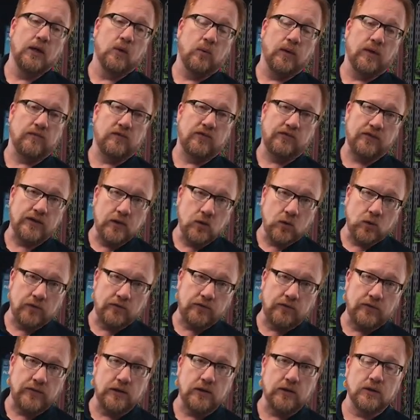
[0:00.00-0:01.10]
We have a seahorse
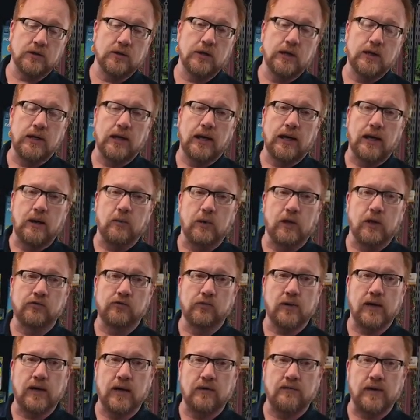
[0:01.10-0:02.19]
feeder, and we
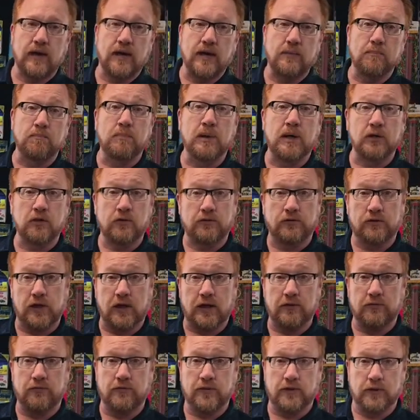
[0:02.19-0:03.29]
also have a
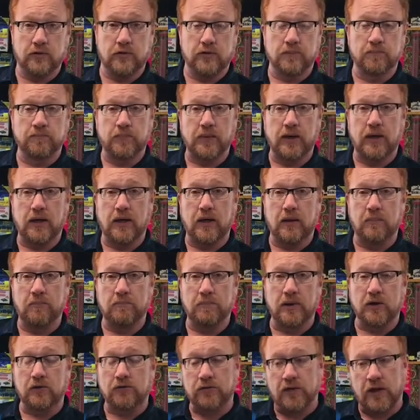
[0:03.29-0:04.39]
butterfly feeder.
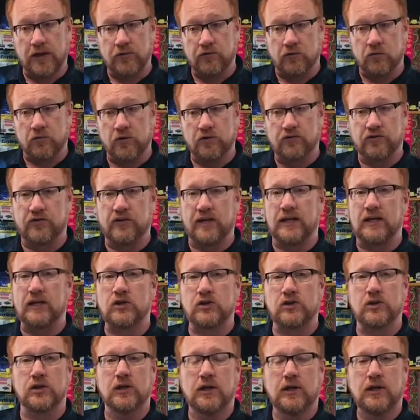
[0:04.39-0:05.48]
Butterflies are real
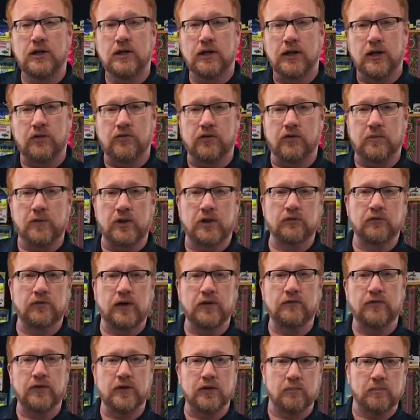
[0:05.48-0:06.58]
skittish, and so the
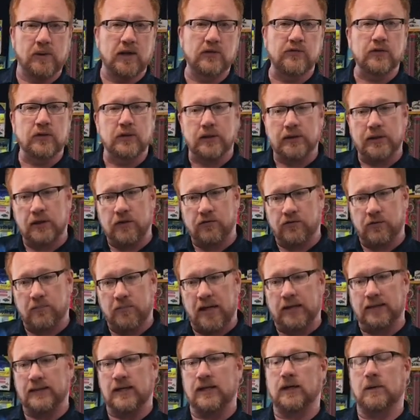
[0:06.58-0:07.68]
butterfly feeder basically is a
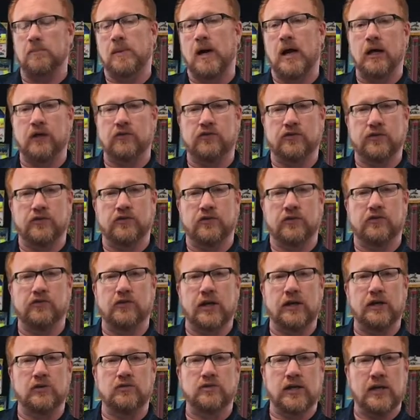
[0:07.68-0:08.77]
magnetic box that sits on the
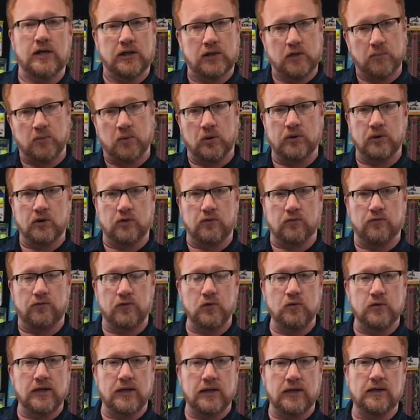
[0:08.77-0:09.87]
side of your tank. You put your
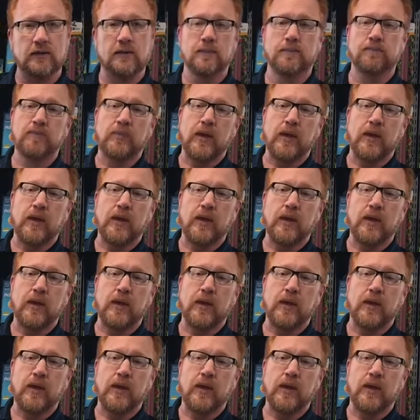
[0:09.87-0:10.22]
food in.